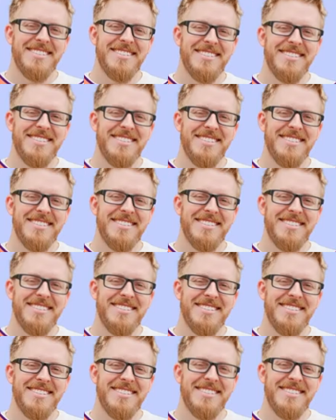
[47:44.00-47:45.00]

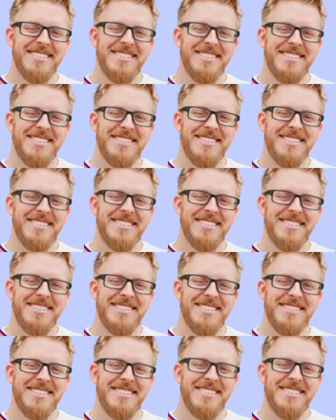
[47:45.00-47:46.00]

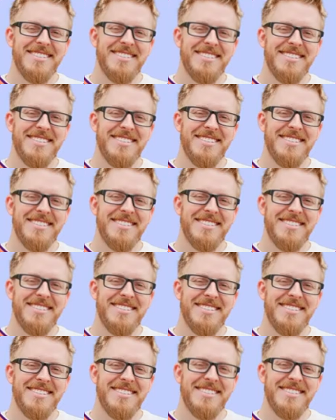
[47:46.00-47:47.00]

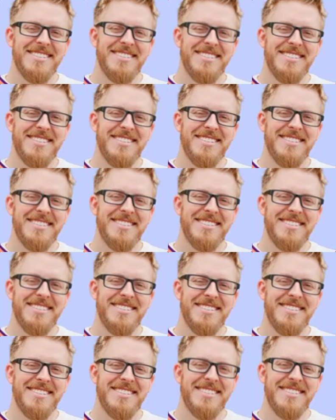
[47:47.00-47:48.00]

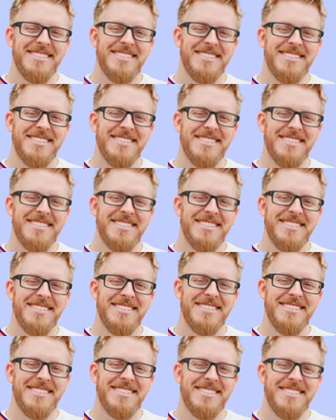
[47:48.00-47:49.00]

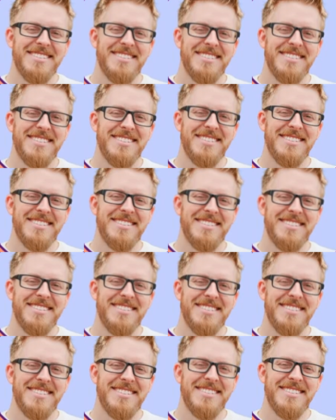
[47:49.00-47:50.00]

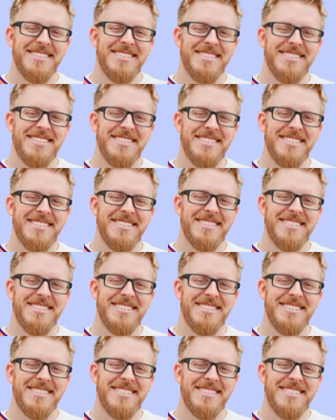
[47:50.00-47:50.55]
The person shown says nothing.